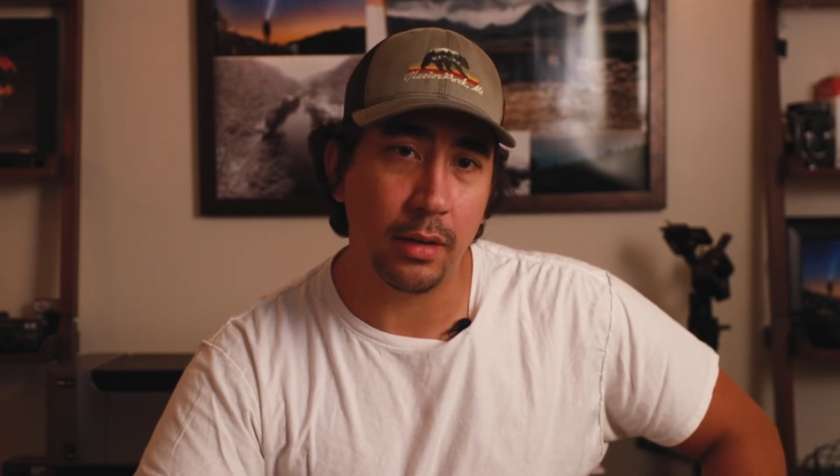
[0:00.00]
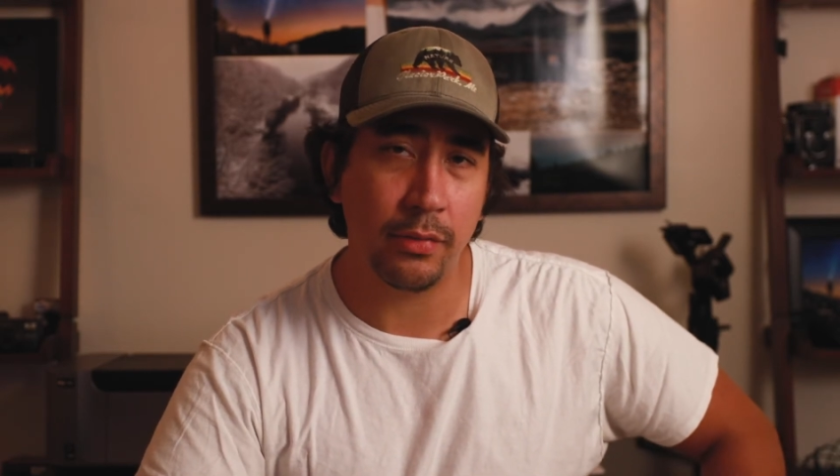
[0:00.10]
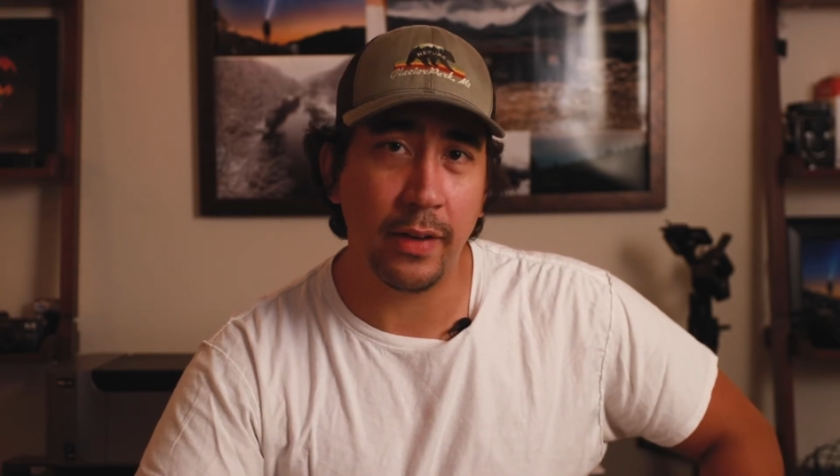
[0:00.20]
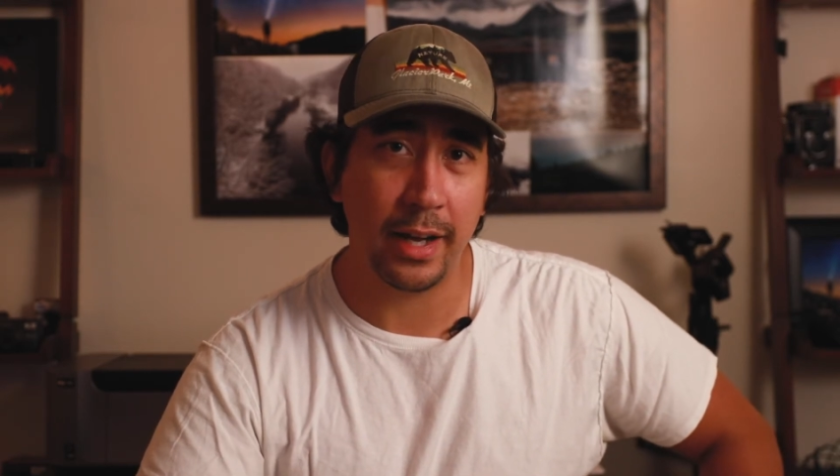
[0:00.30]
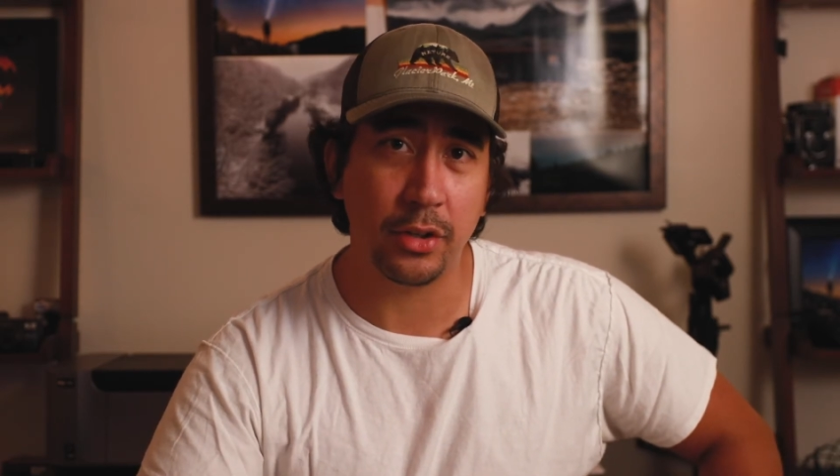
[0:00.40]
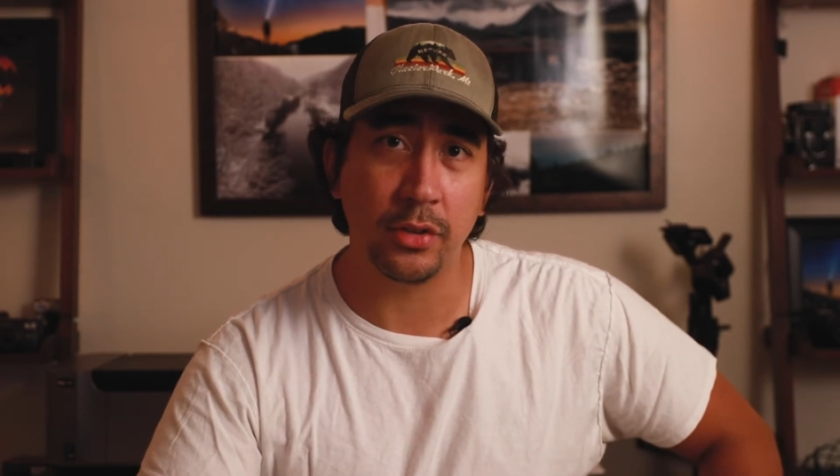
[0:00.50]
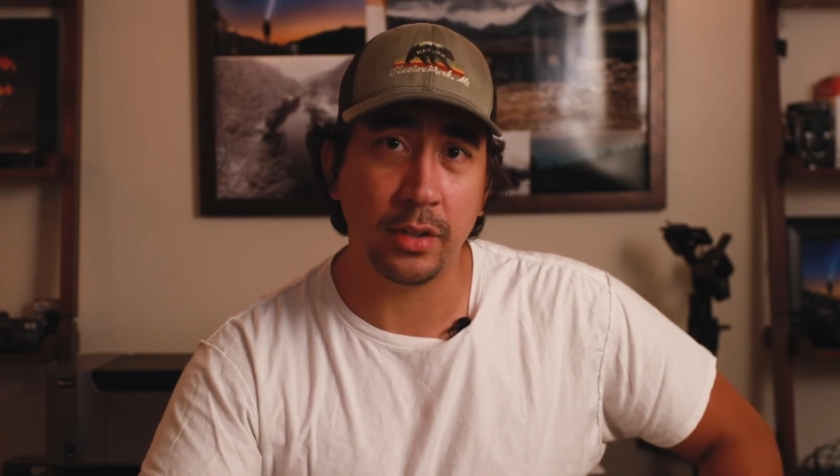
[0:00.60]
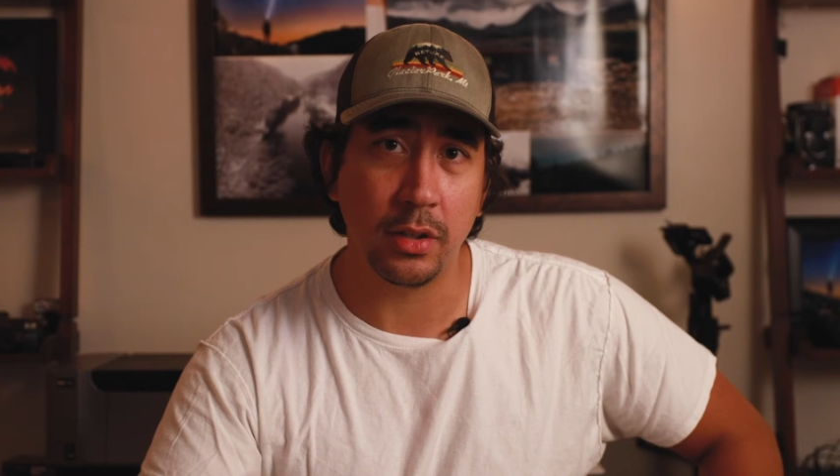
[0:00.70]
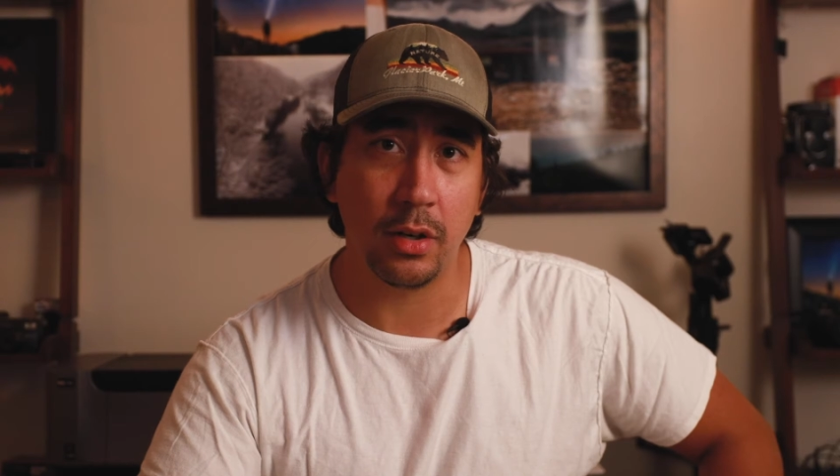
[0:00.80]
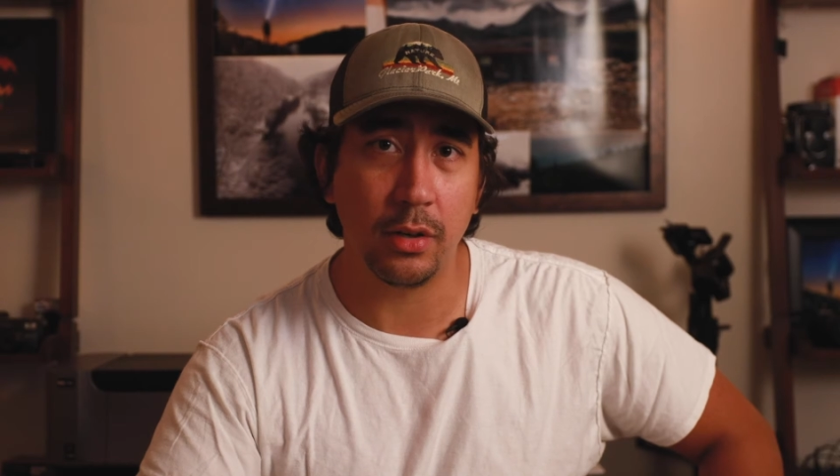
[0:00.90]
factors
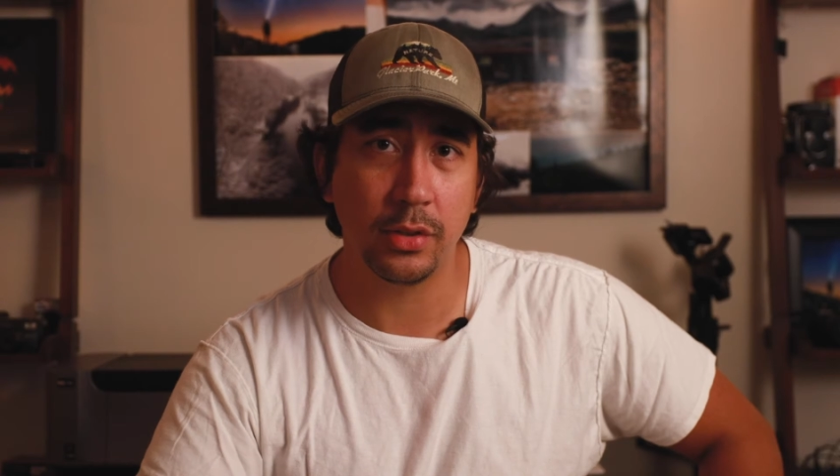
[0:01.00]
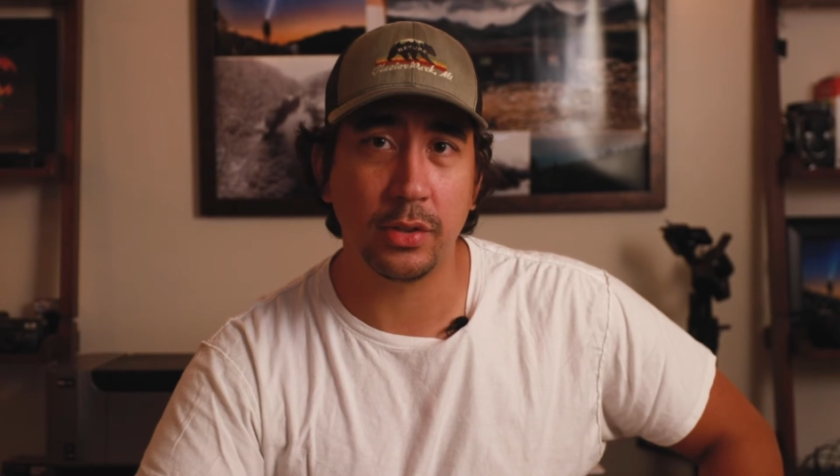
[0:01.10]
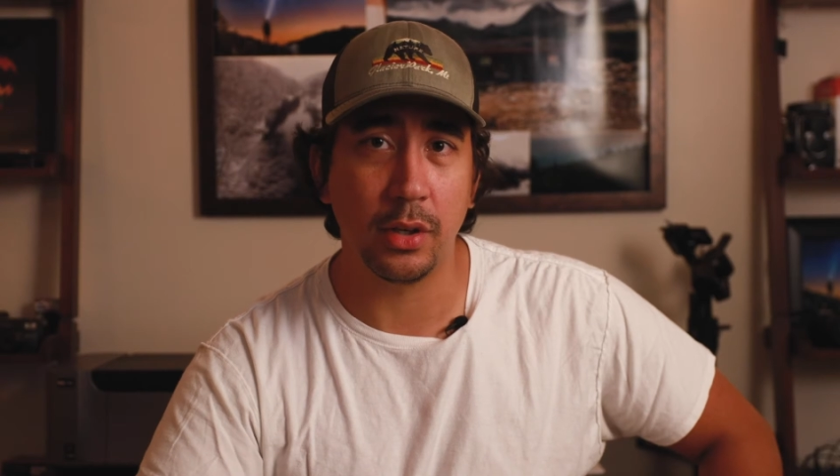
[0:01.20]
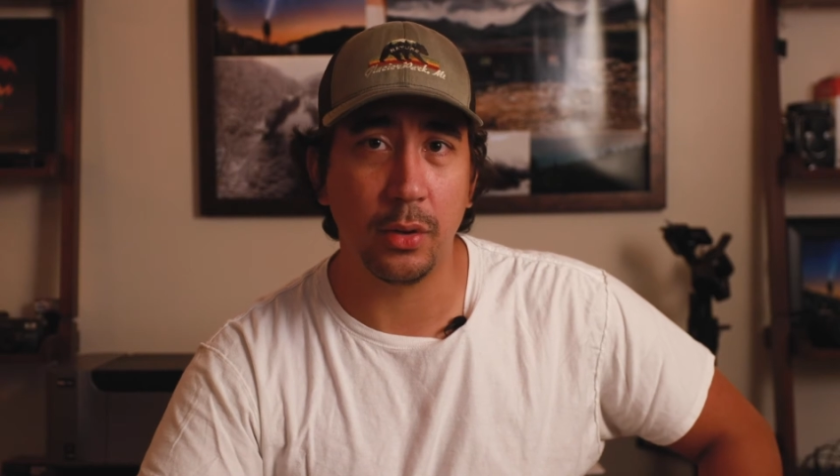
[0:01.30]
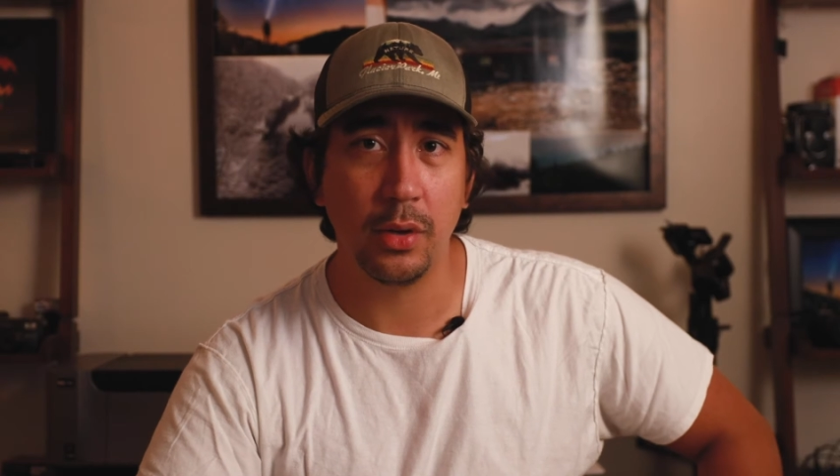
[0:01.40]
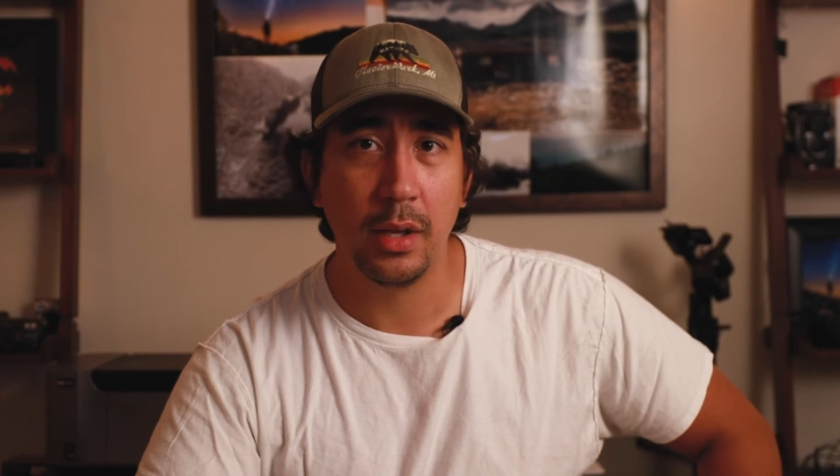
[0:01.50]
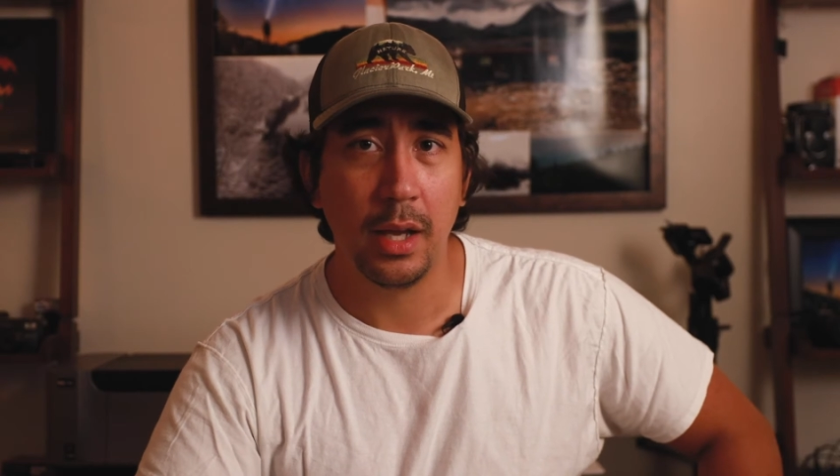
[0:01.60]
at all. So